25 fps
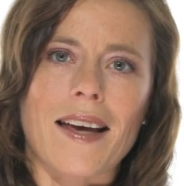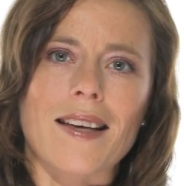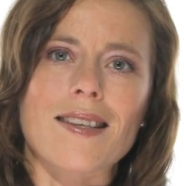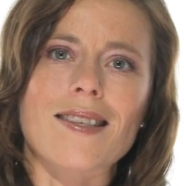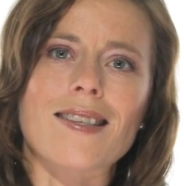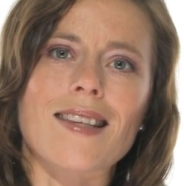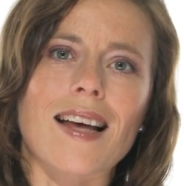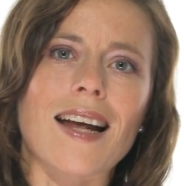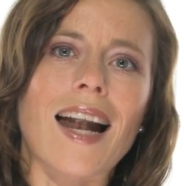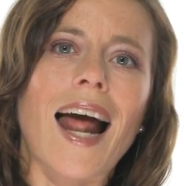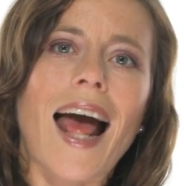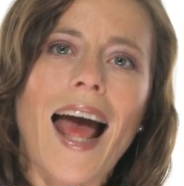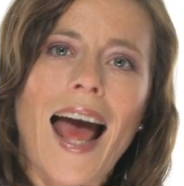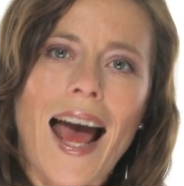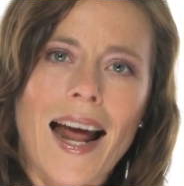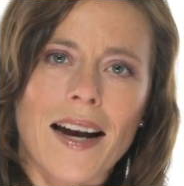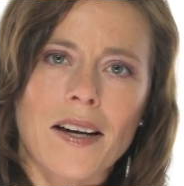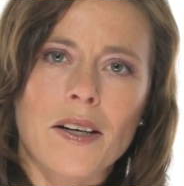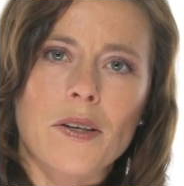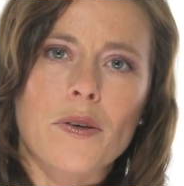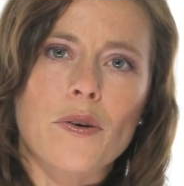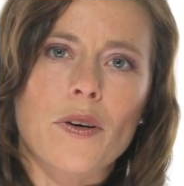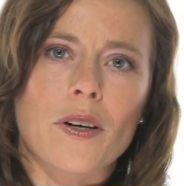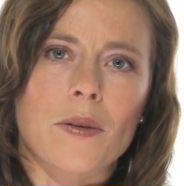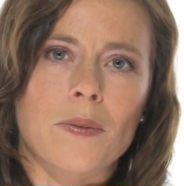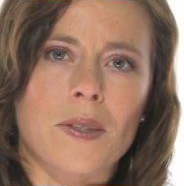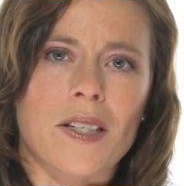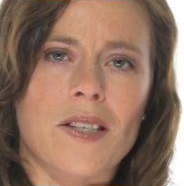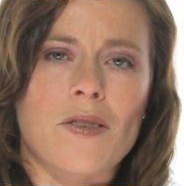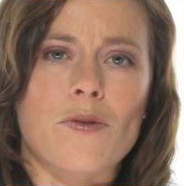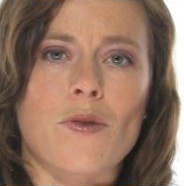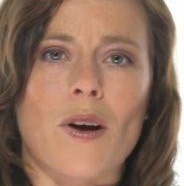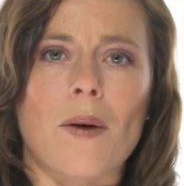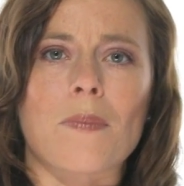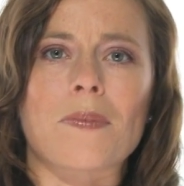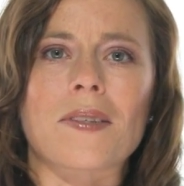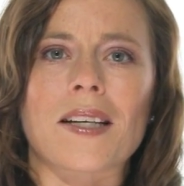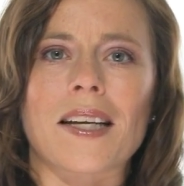is that
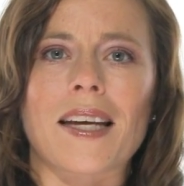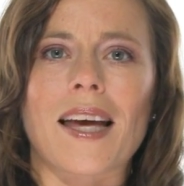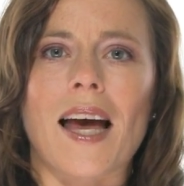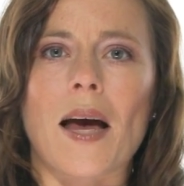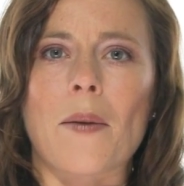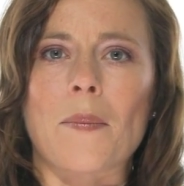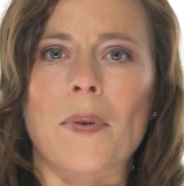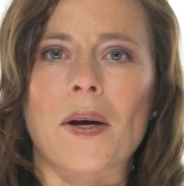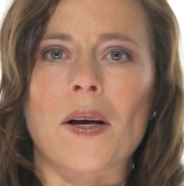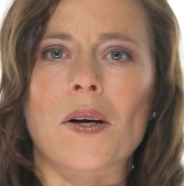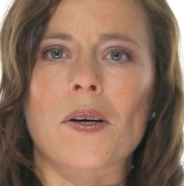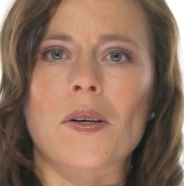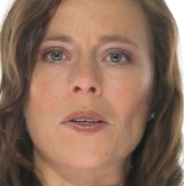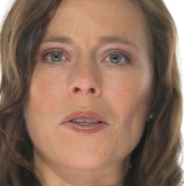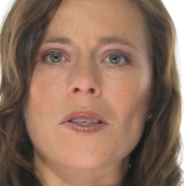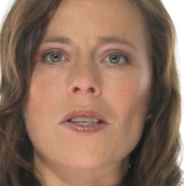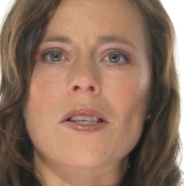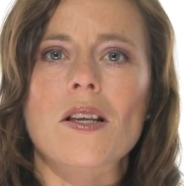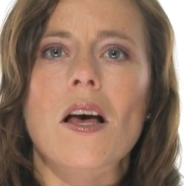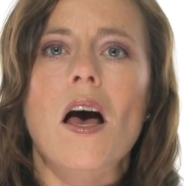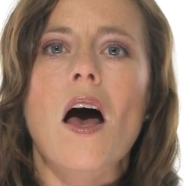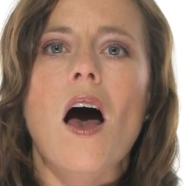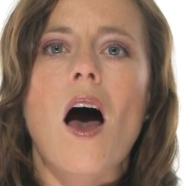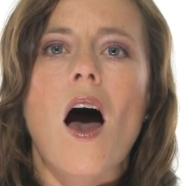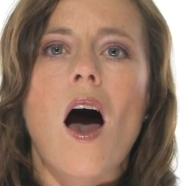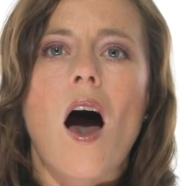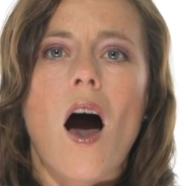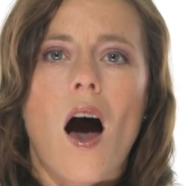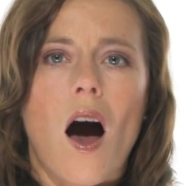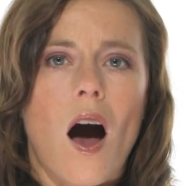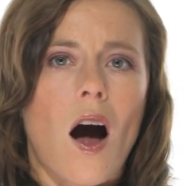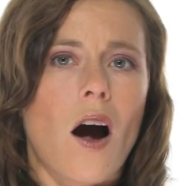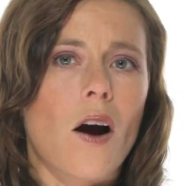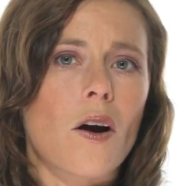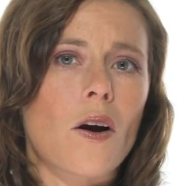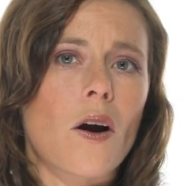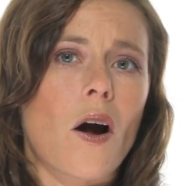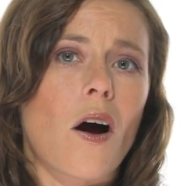endocrine-disrupting chemicals
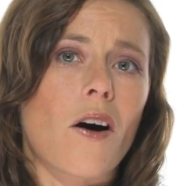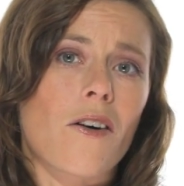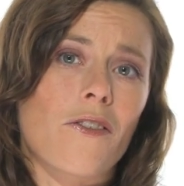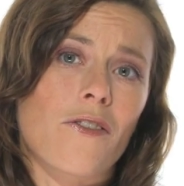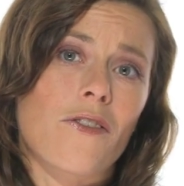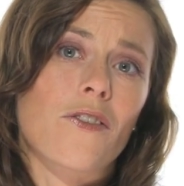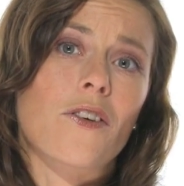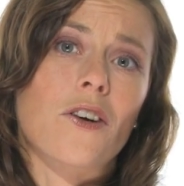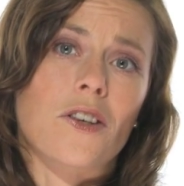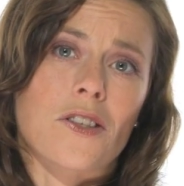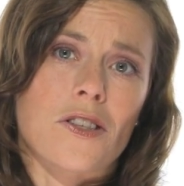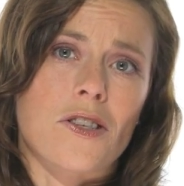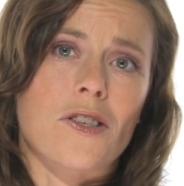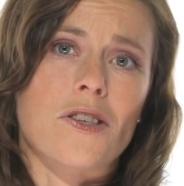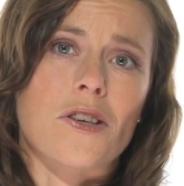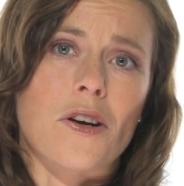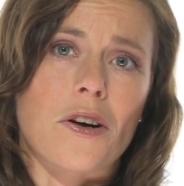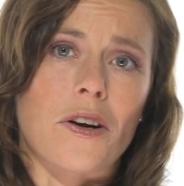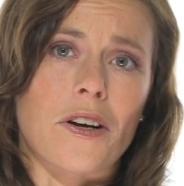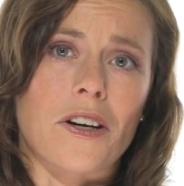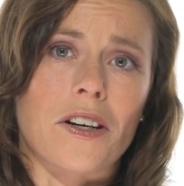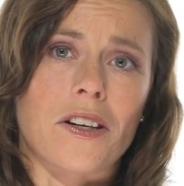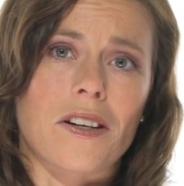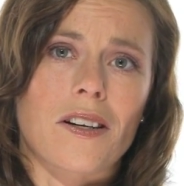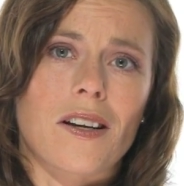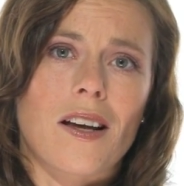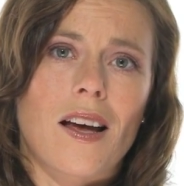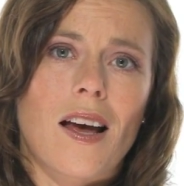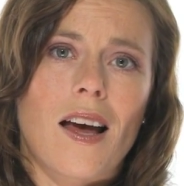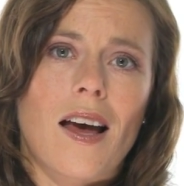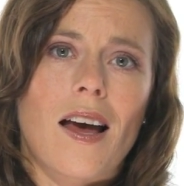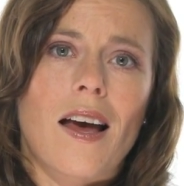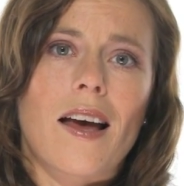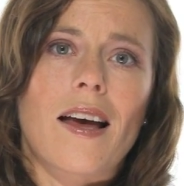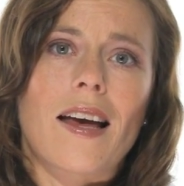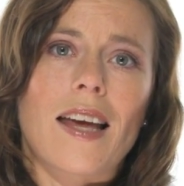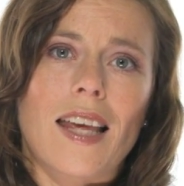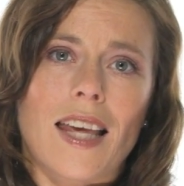are of concern,
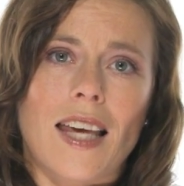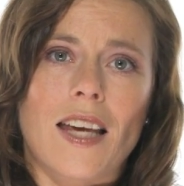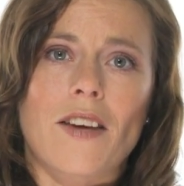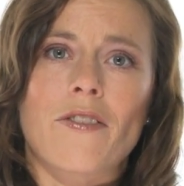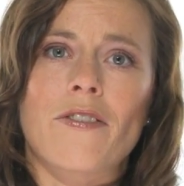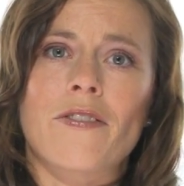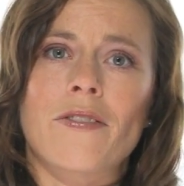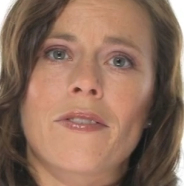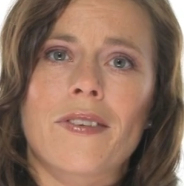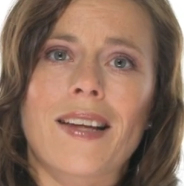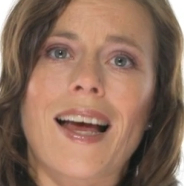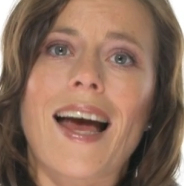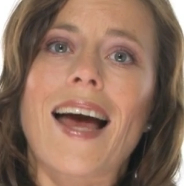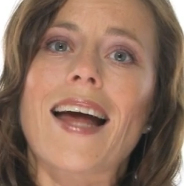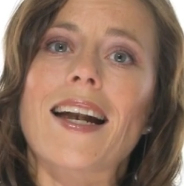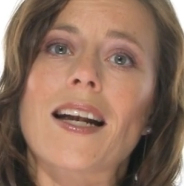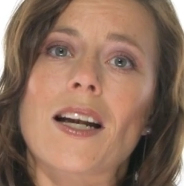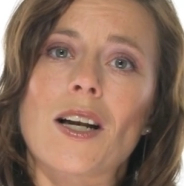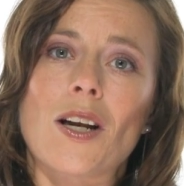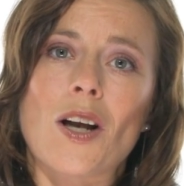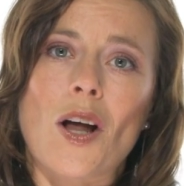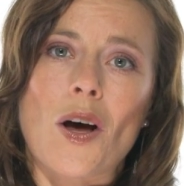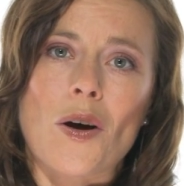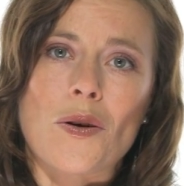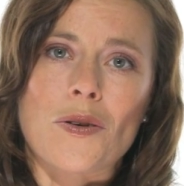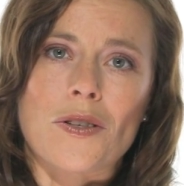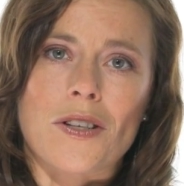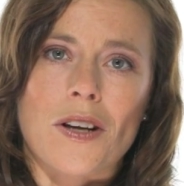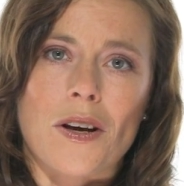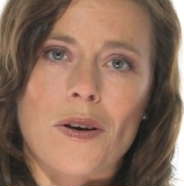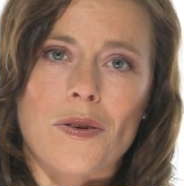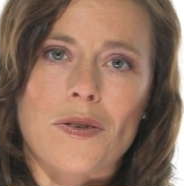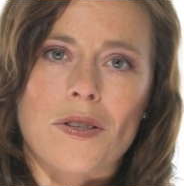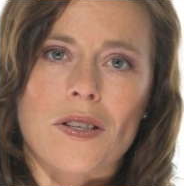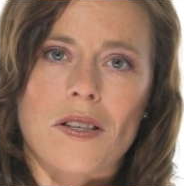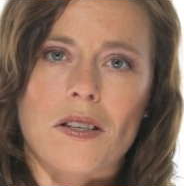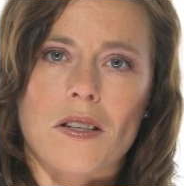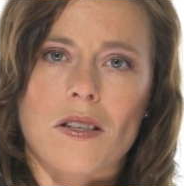even at low
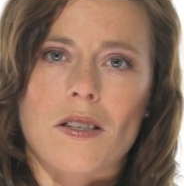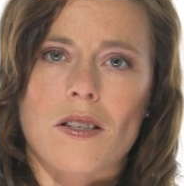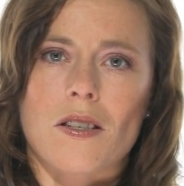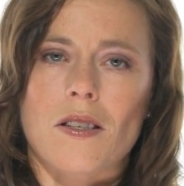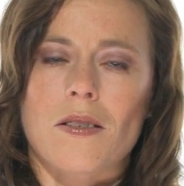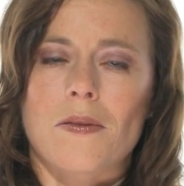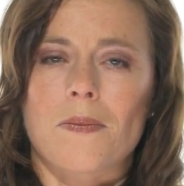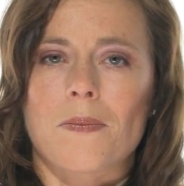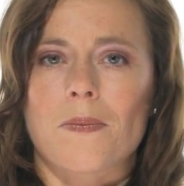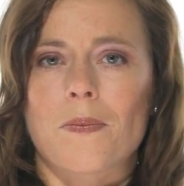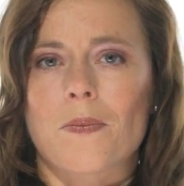doses.